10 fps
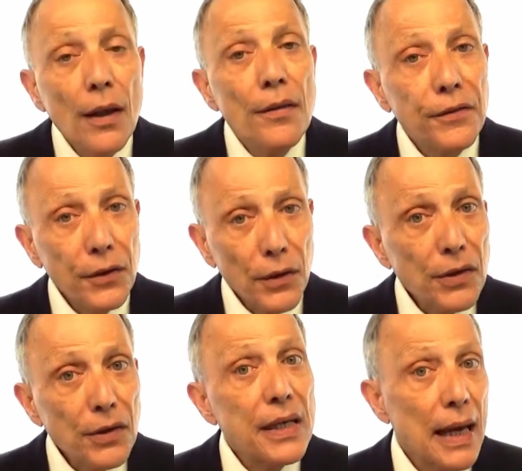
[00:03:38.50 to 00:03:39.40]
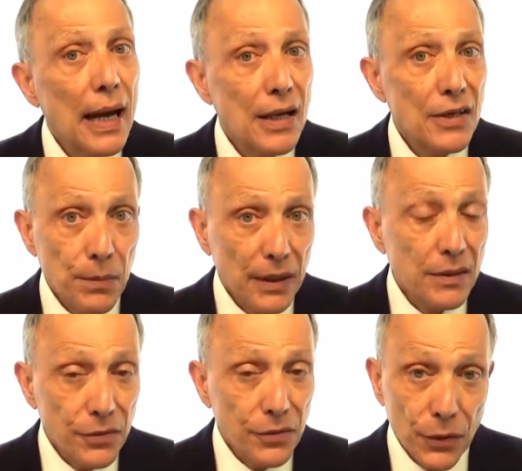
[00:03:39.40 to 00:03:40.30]
the third key
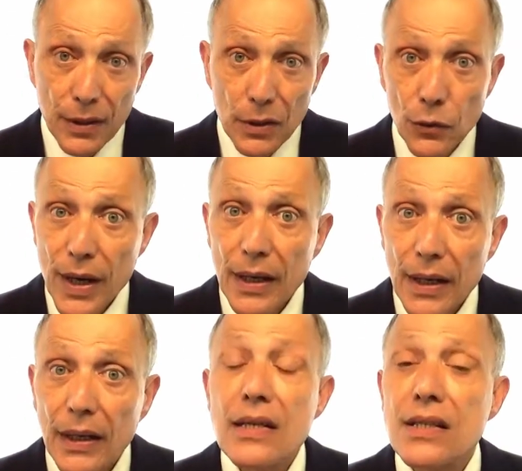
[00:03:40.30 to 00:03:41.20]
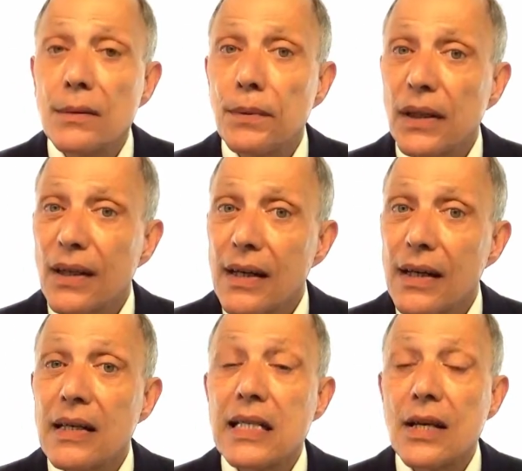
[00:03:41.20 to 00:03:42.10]
aspect of critical reading is the ability
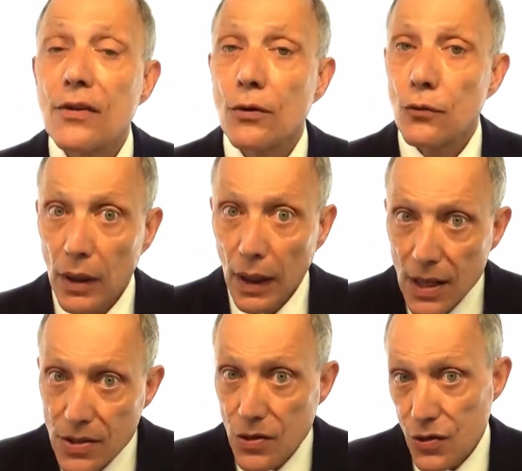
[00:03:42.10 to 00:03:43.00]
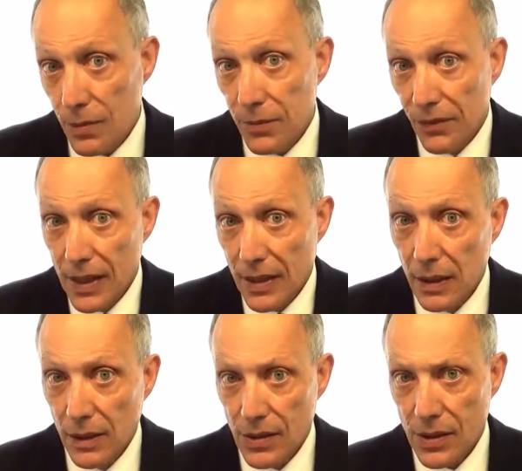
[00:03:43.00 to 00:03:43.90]
to see the relationship of
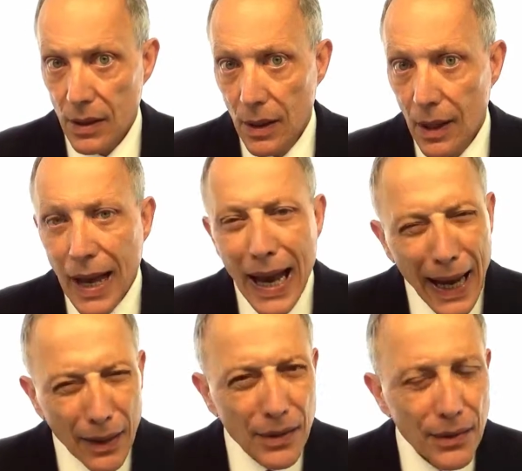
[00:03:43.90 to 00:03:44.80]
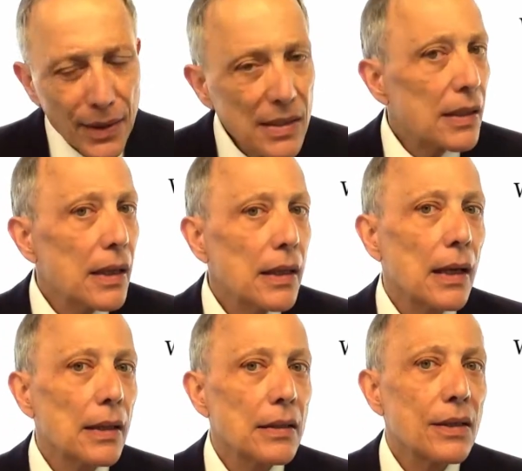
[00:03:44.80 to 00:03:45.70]
ideas. How do these key
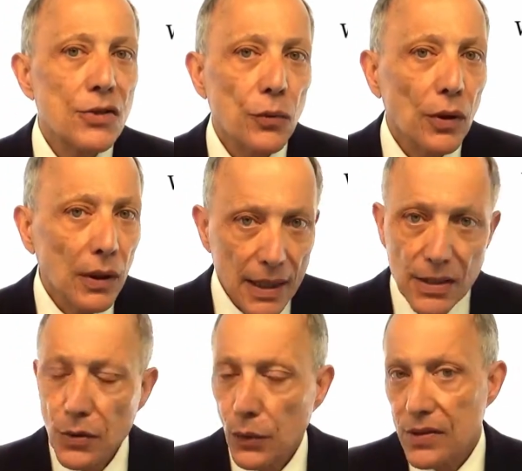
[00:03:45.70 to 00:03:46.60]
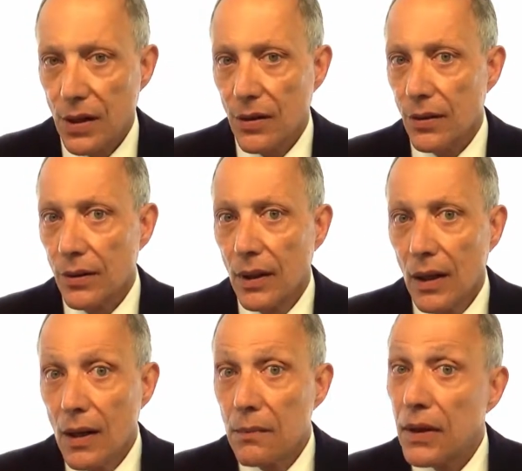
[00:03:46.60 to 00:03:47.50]
ideas relate to each other?
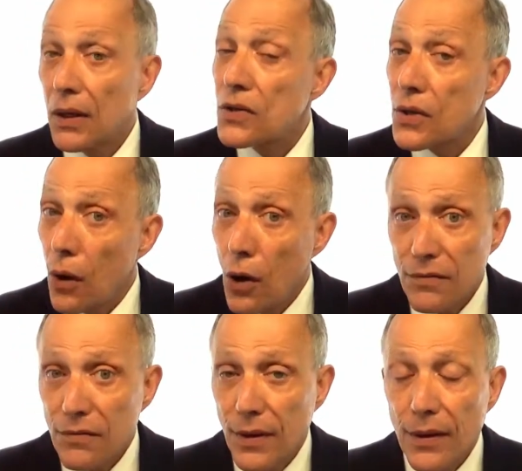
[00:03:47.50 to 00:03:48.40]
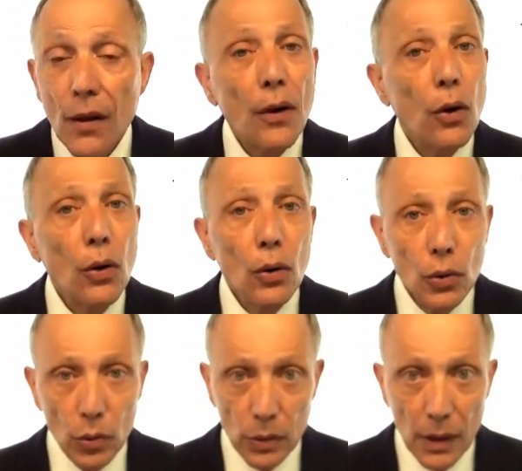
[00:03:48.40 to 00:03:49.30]
Because often the
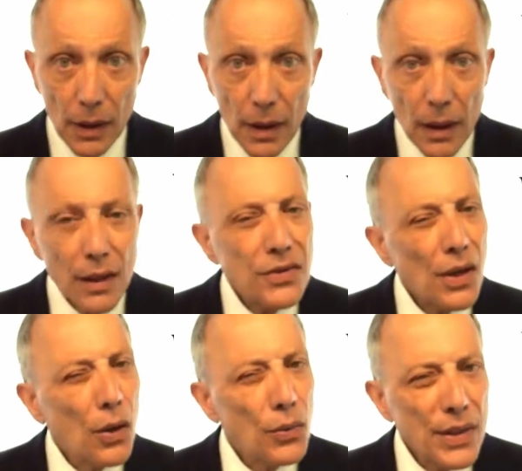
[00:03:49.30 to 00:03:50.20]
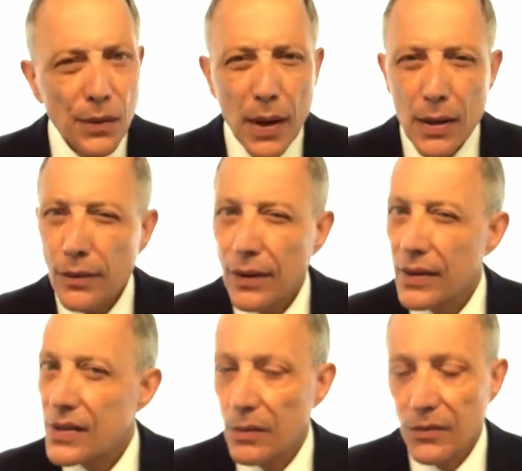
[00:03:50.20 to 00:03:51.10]
whole is always greater
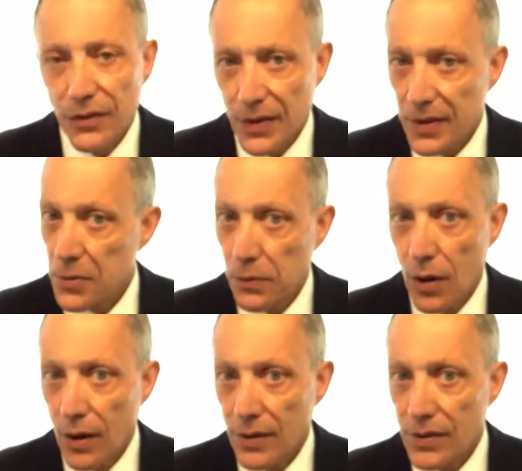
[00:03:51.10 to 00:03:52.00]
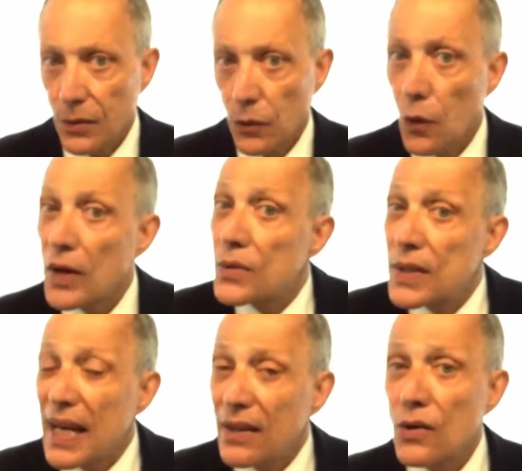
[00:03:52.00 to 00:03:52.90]
than the sum of its parts. When you
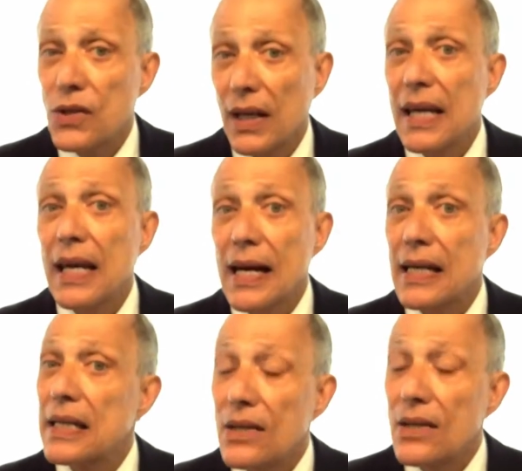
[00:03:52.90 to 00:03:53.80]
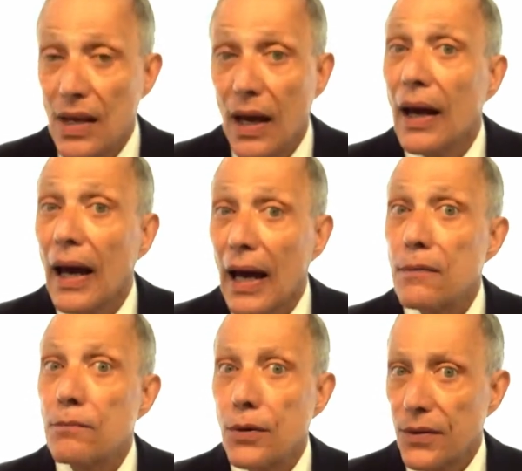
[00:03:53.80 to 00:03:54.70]
take those key ideas
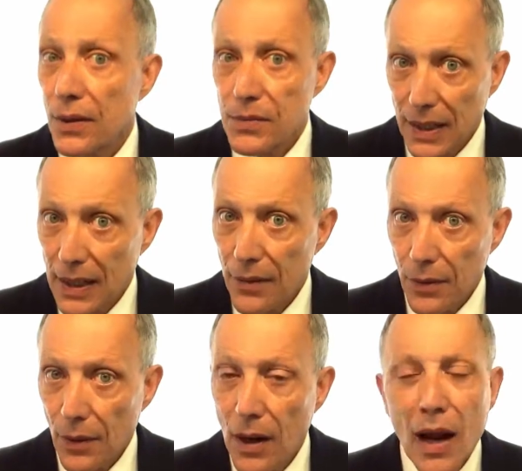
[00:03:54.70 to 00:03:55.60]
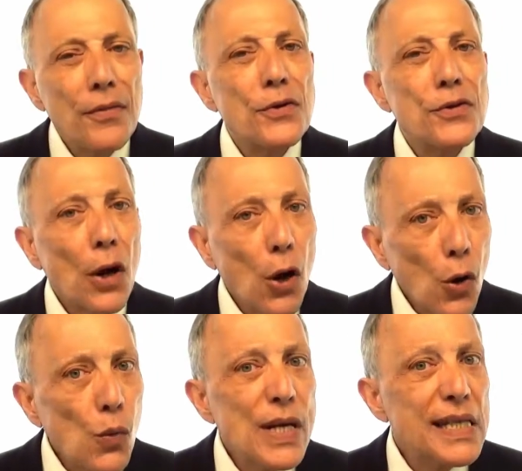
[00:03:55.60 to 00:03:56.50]
and put them together, there's
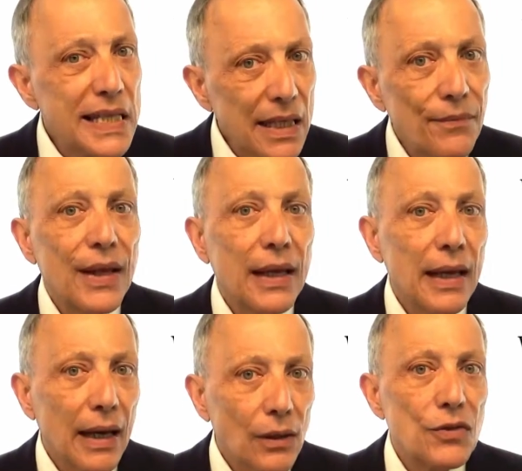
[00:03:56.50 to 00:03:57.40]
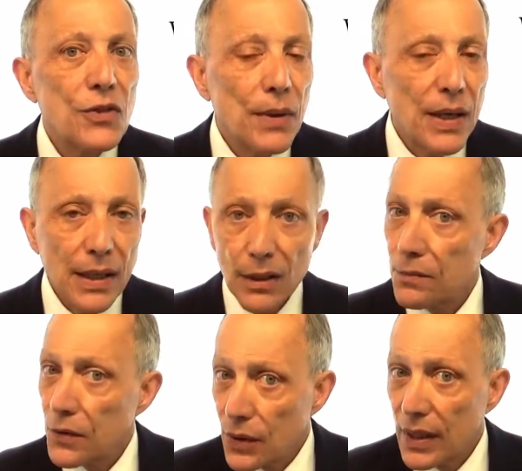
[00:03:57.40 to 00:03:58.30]
always something else being
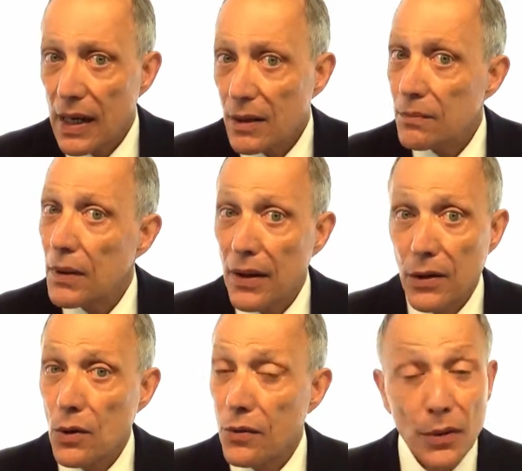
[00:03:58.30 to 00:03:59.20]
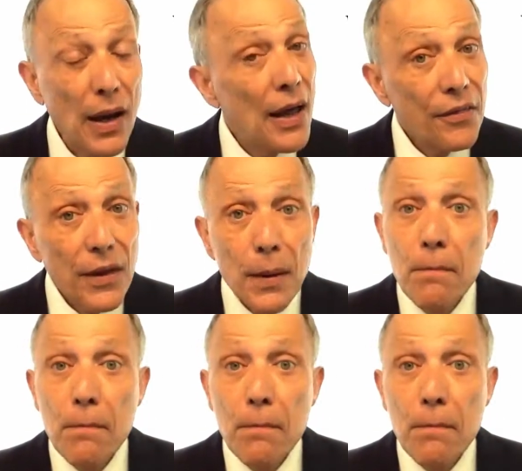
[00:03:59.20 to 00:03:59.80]
communicated by the author that